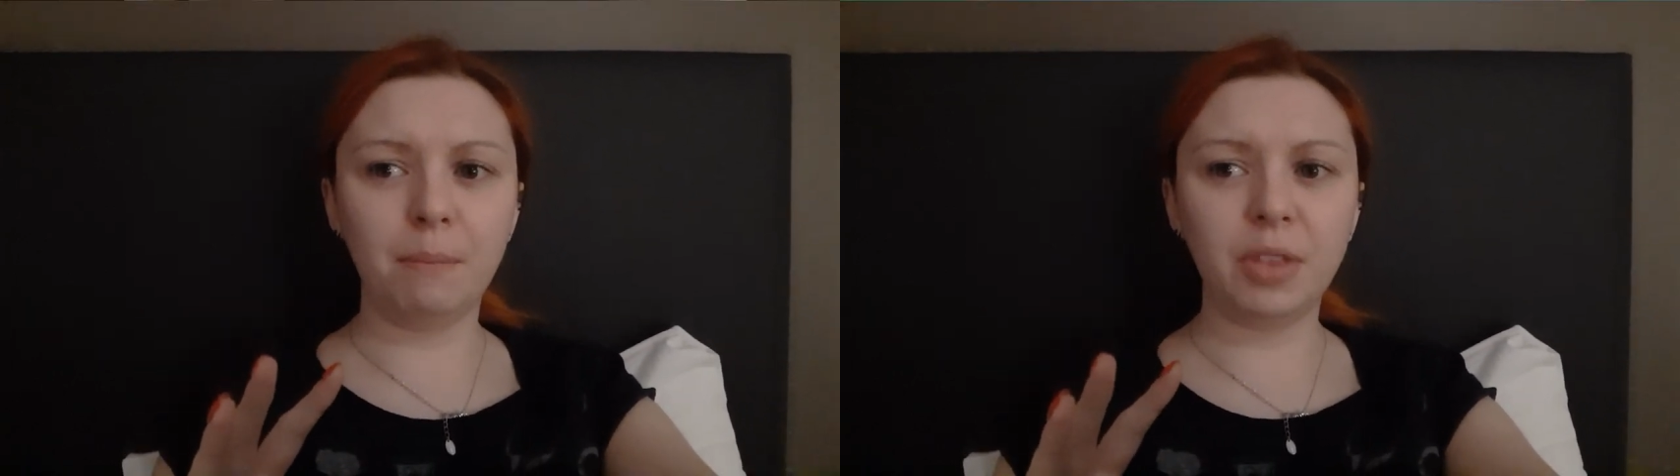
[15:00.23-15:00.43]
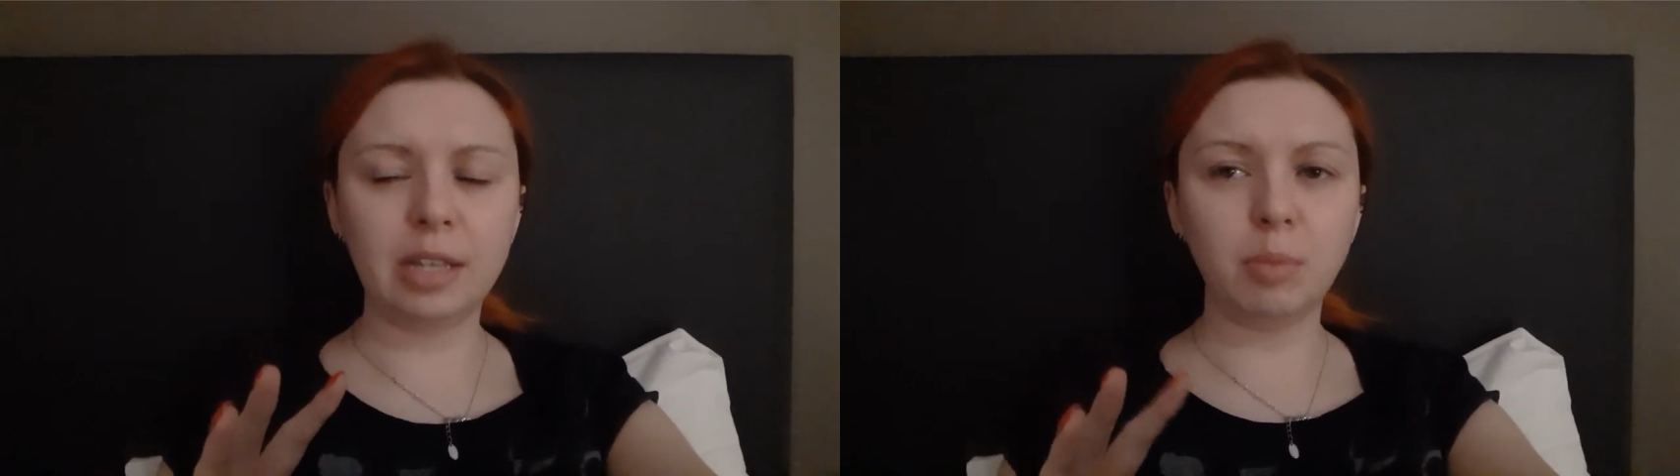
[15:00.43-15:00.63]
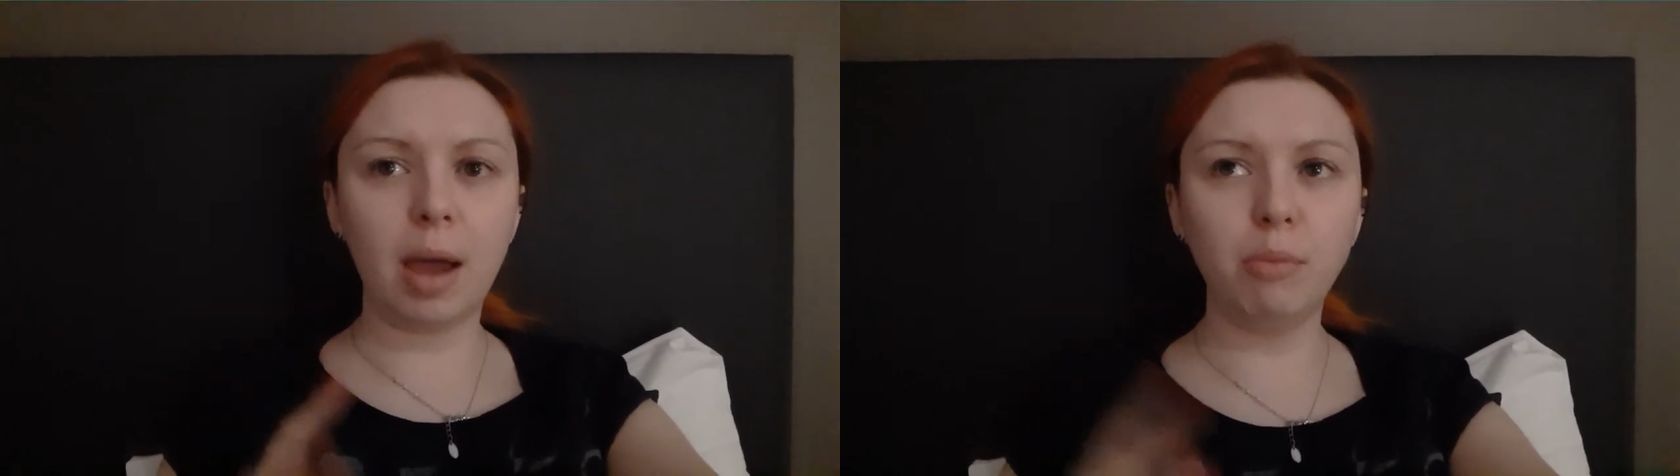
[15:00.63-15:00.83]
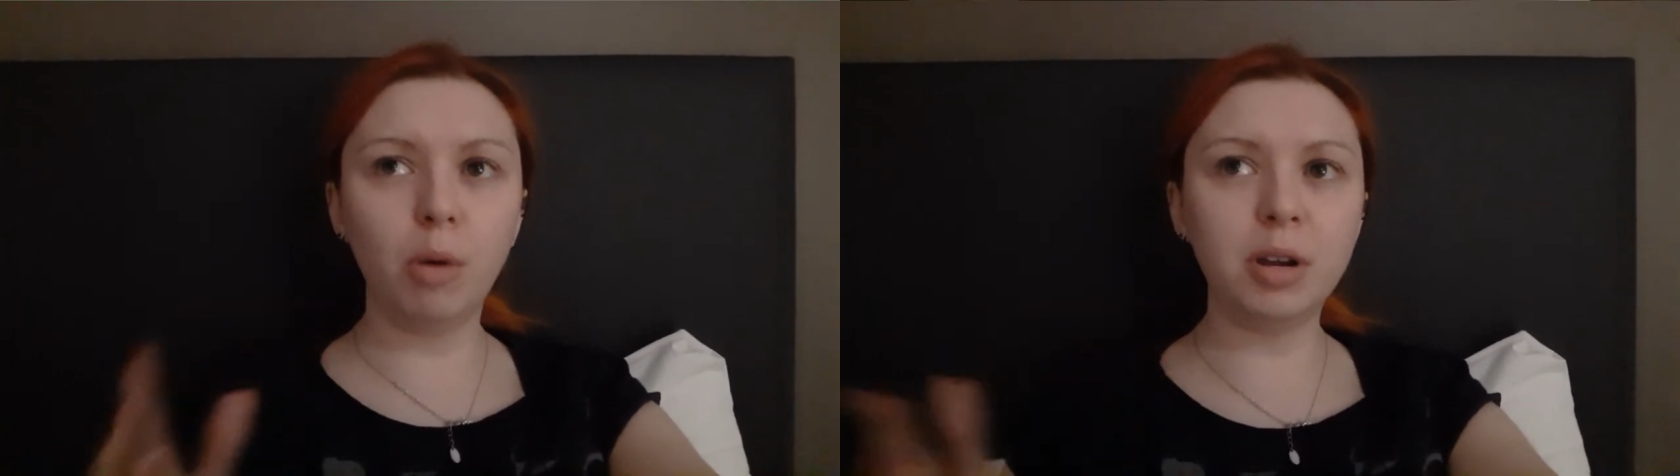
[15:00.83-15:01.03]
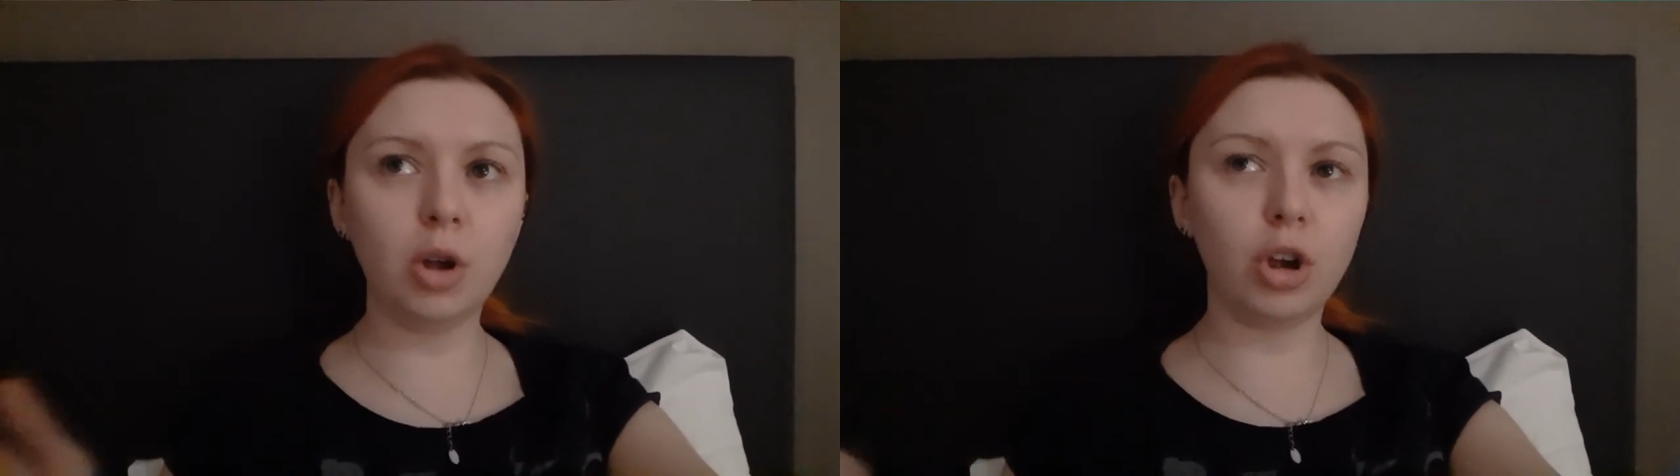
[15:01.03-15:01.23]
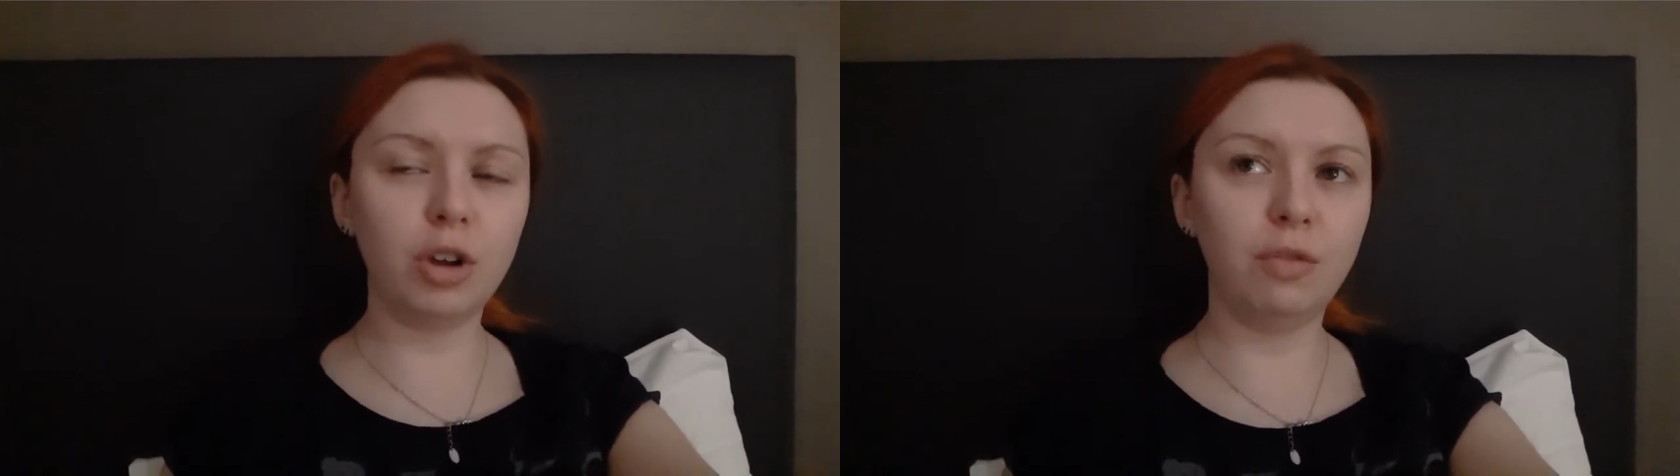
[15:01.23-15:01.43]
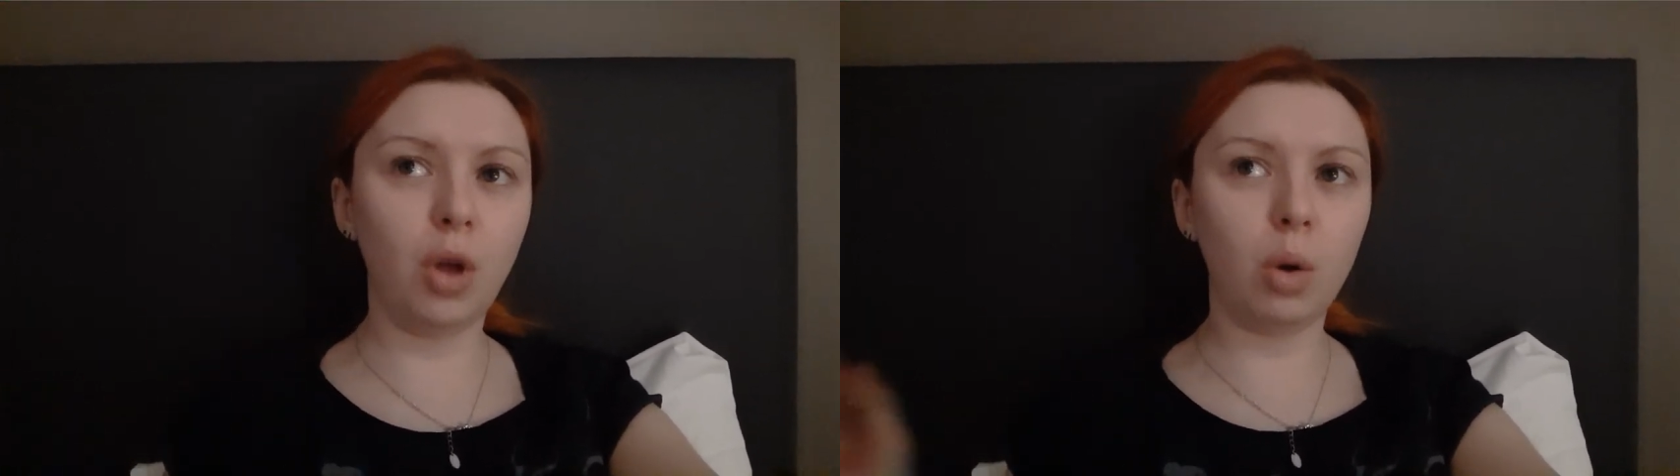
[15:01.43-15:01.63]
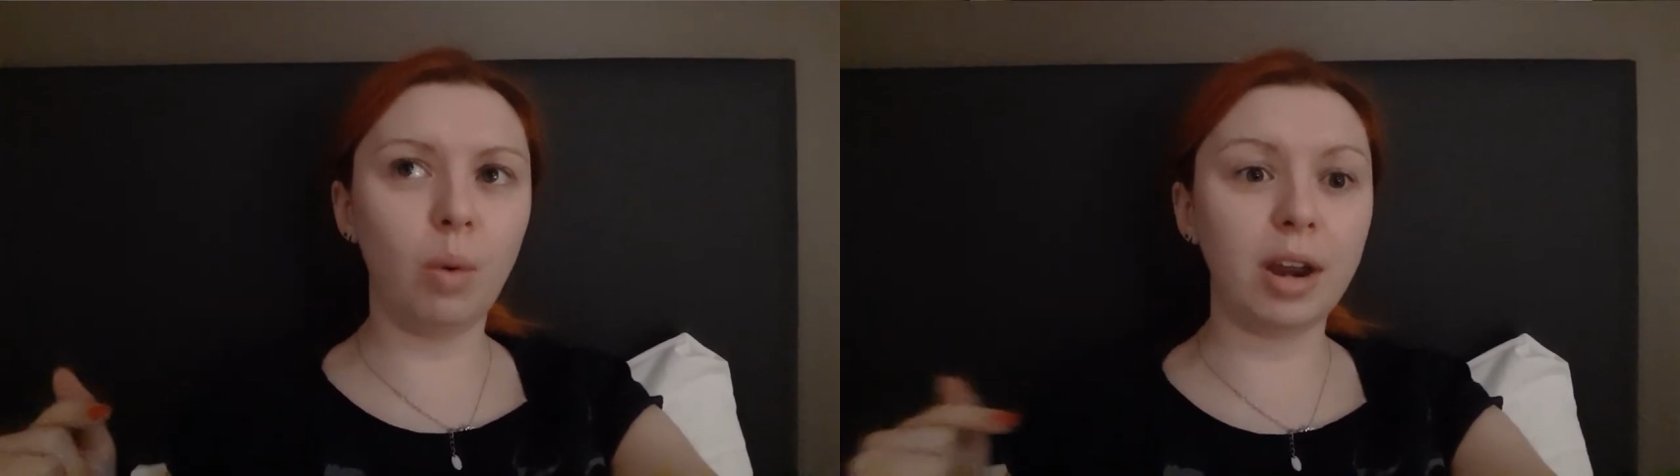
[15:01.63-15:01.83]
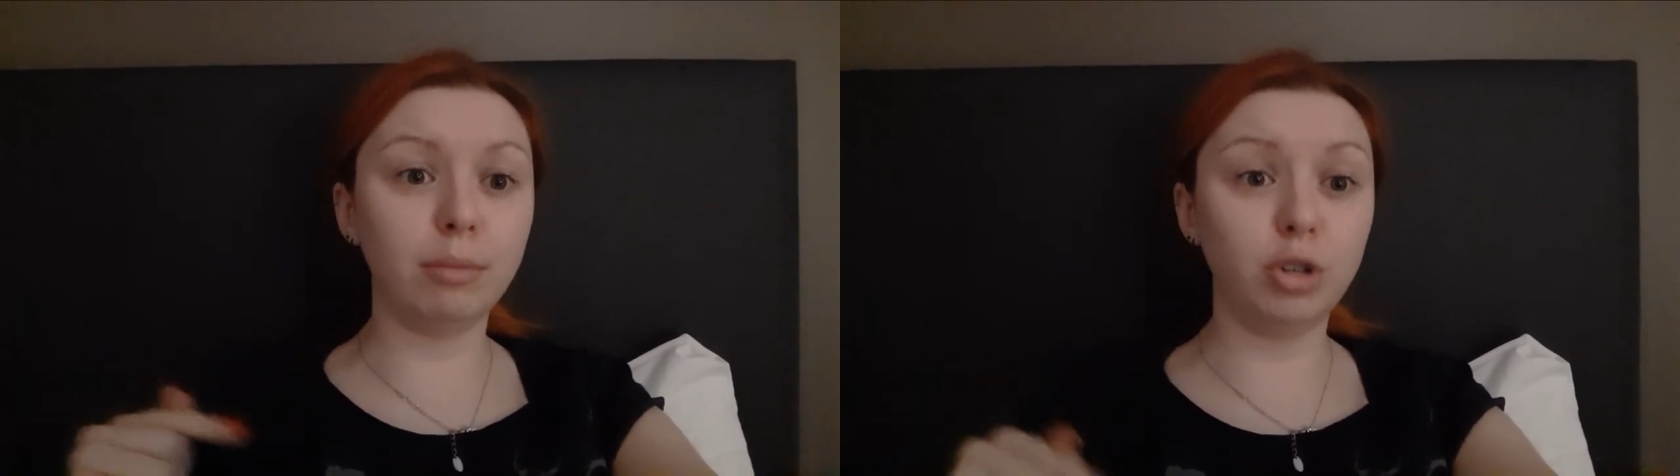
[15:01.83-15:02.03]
things, but I'm probably not going to vlog when I'm